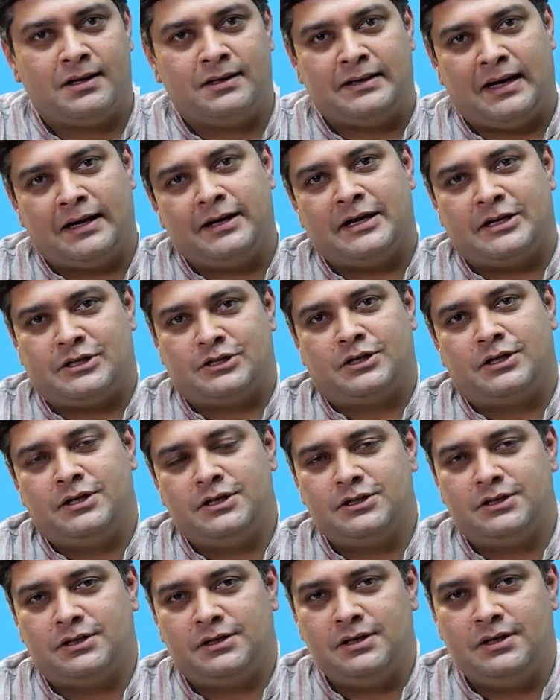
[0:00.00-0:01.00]
that
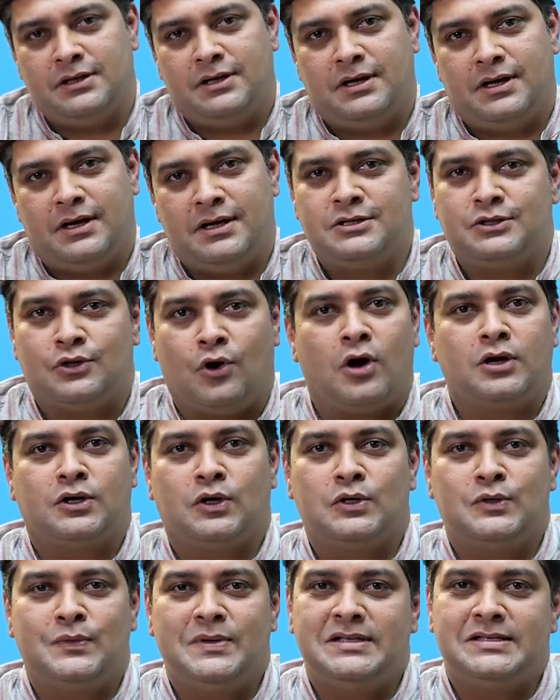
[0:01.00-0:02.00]
excretion is not
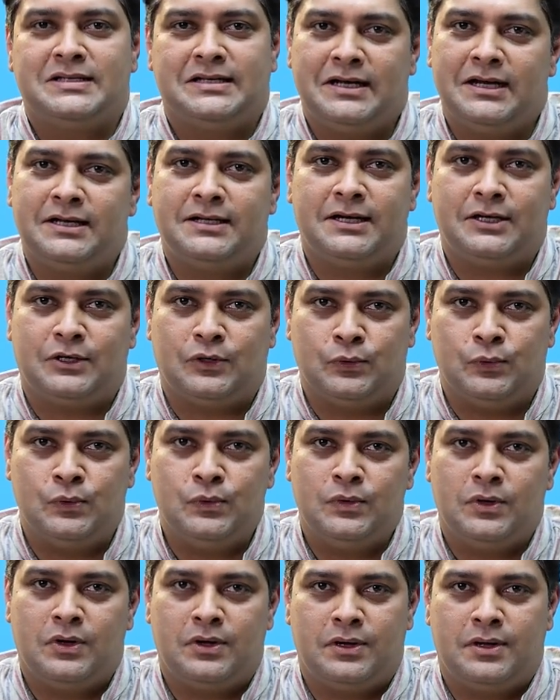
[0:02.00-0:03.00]
always related to